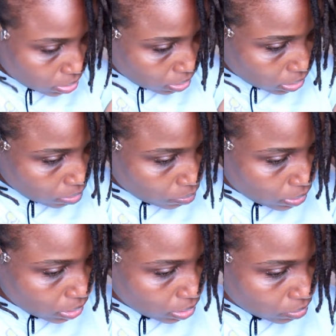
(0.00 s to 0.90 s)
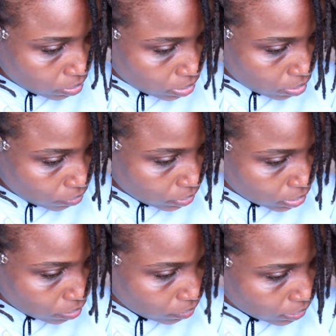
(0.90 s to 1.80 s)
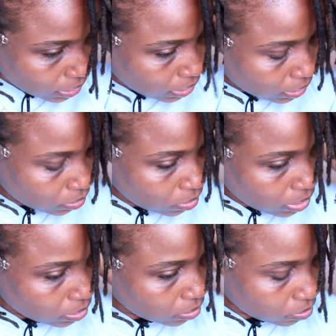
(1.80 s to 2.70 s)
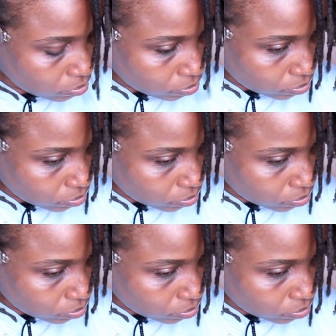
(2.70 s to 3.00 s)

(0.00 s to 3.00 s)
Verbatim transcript: that's like when negative stuff and stuff like that. Like you gotta,